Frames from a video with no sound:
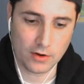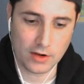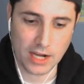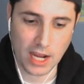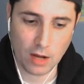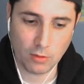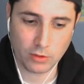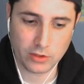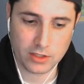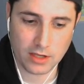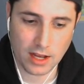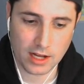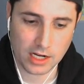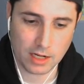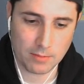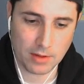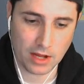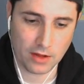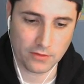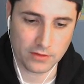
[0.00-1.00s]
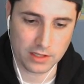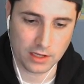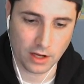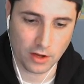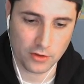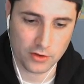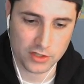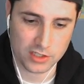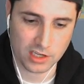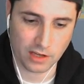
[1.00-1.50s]
Now we'll talk about the
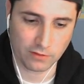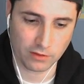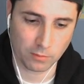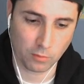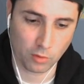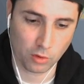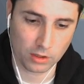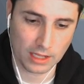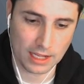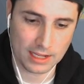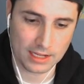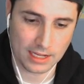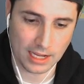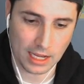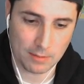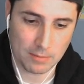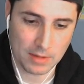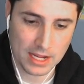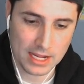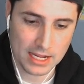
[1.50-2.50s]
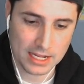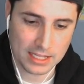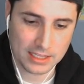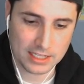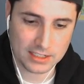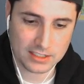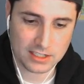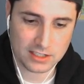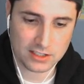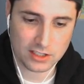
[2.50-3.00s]
other stuff, the more late game. This is a